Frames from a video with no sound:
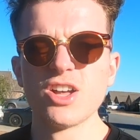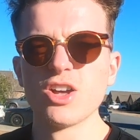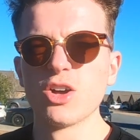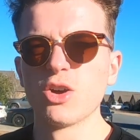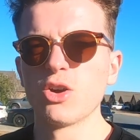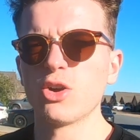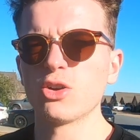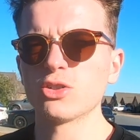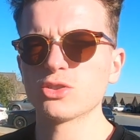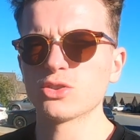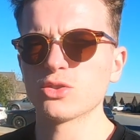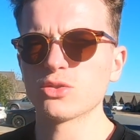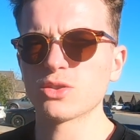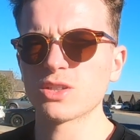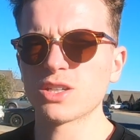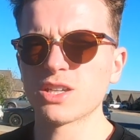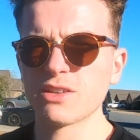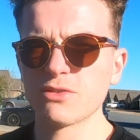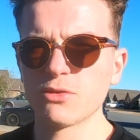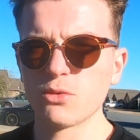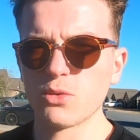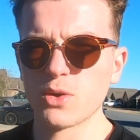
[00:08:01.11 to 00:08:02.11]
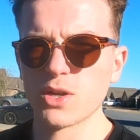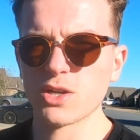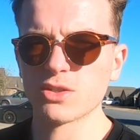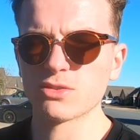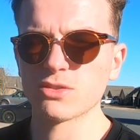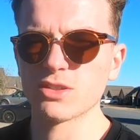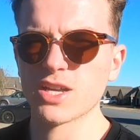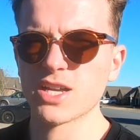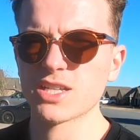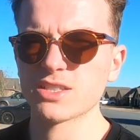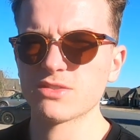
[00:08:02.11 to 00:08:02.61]
Also, the giveaway on the
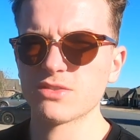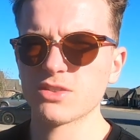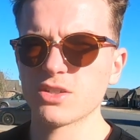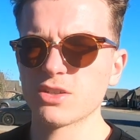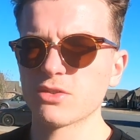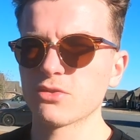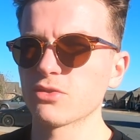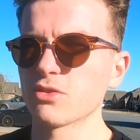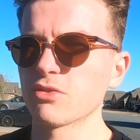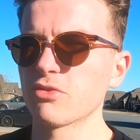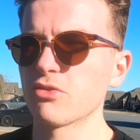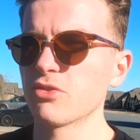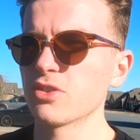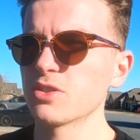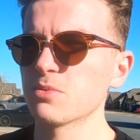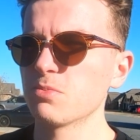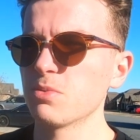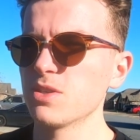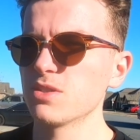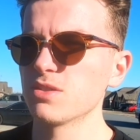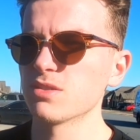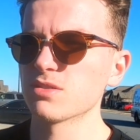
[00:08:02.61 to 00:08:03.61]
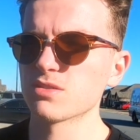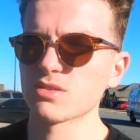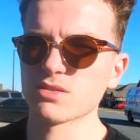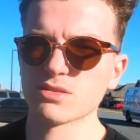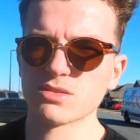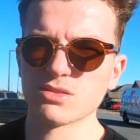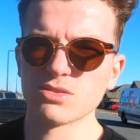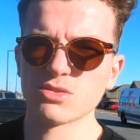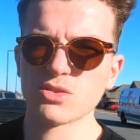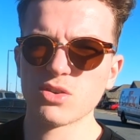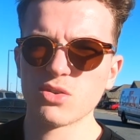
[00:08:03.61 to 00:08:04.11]
last video for the fits pieces is
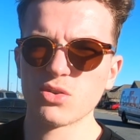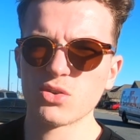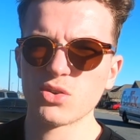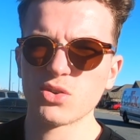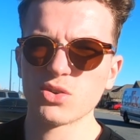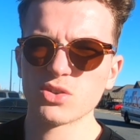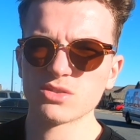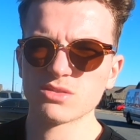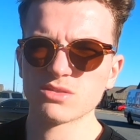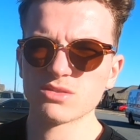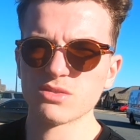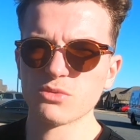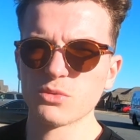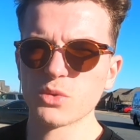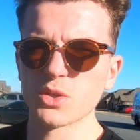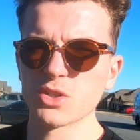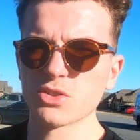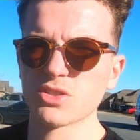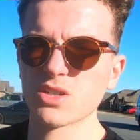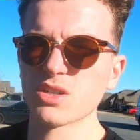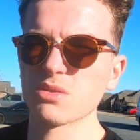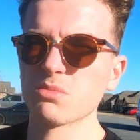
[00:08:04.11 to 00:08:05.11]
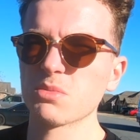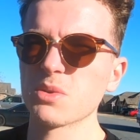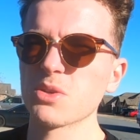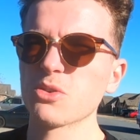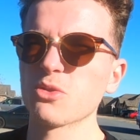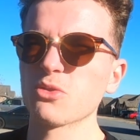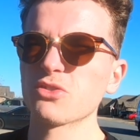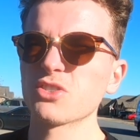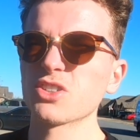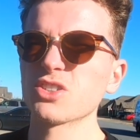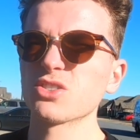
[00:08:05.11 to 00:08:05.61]
still going on. Winner's gonna be
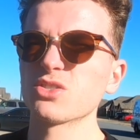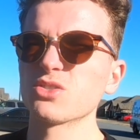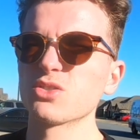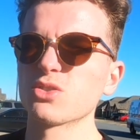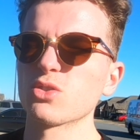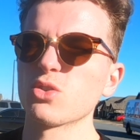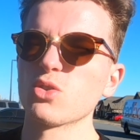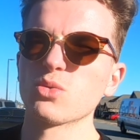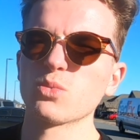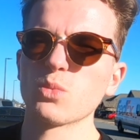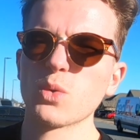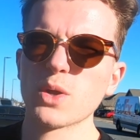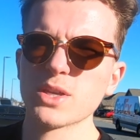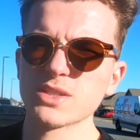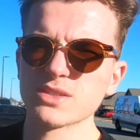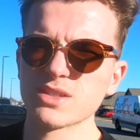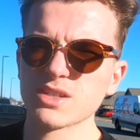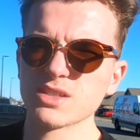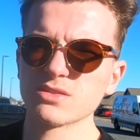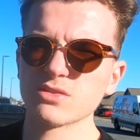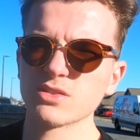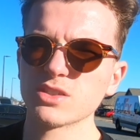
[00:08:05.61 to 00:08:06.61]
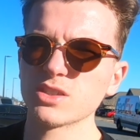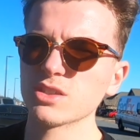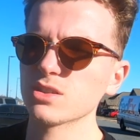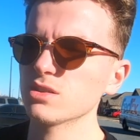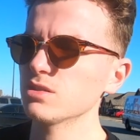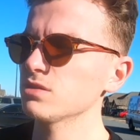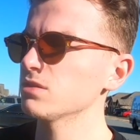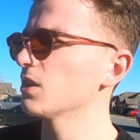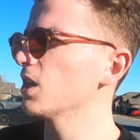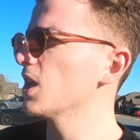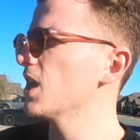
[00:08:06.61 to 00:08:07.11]
revealed on Wednesday's
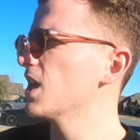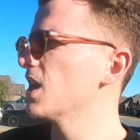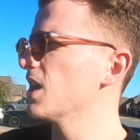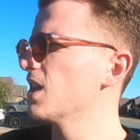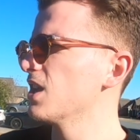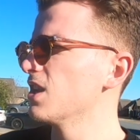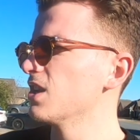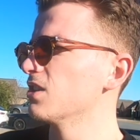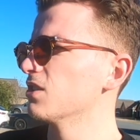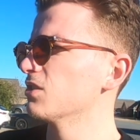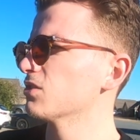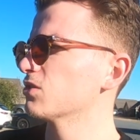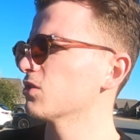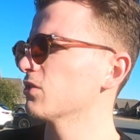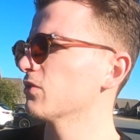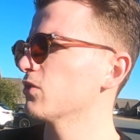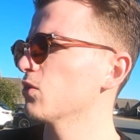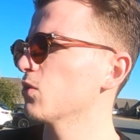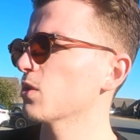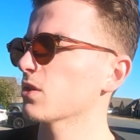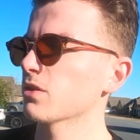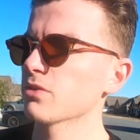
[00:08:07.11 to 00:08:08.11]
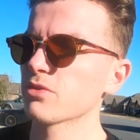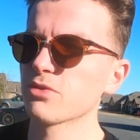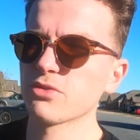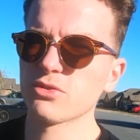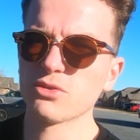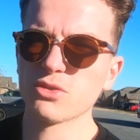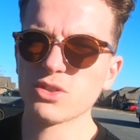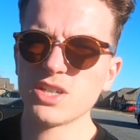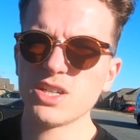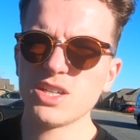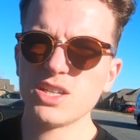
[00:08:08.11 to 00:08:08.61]
video. So if you want a
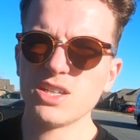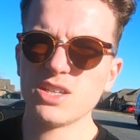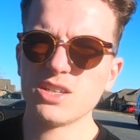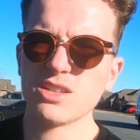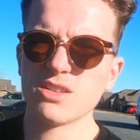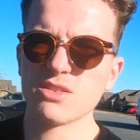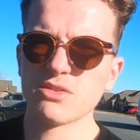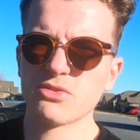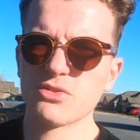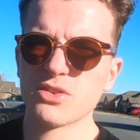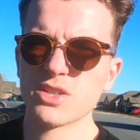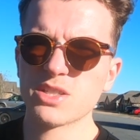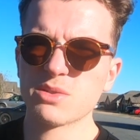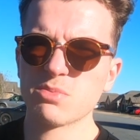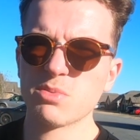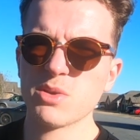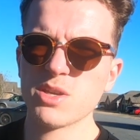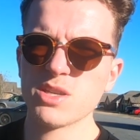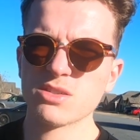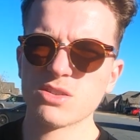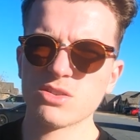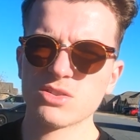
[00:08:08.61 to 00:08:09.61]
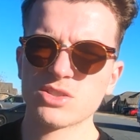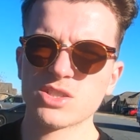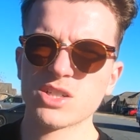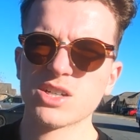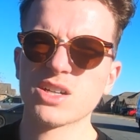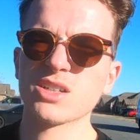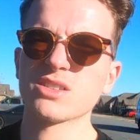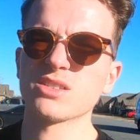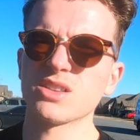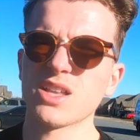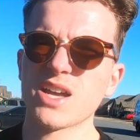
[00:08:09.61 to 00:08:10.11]
free fits piece, go check
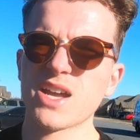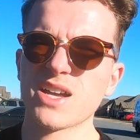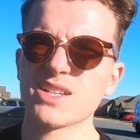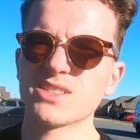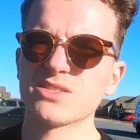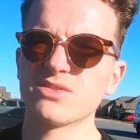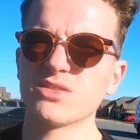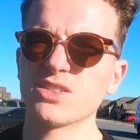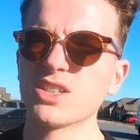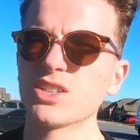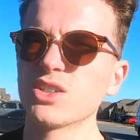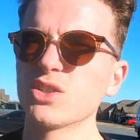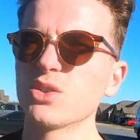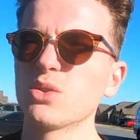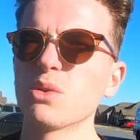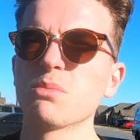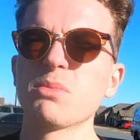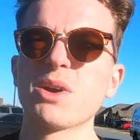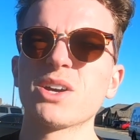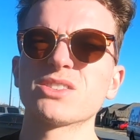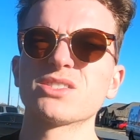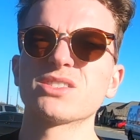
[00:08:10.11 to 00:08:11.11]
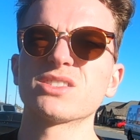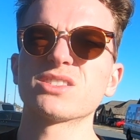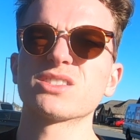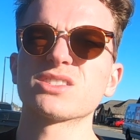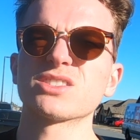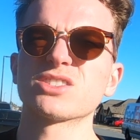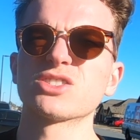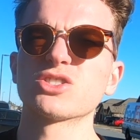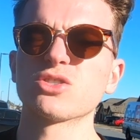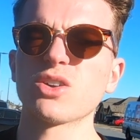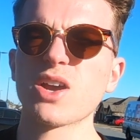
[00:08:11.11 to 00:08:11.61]
out the last video about the
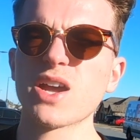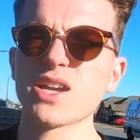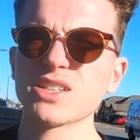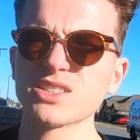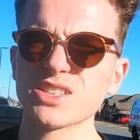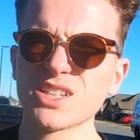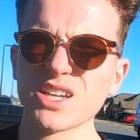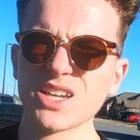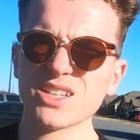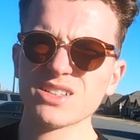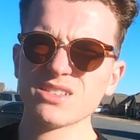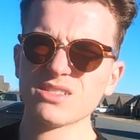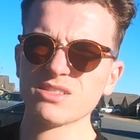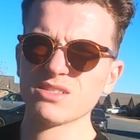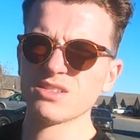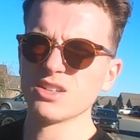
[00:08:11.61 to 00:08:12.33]
trash can.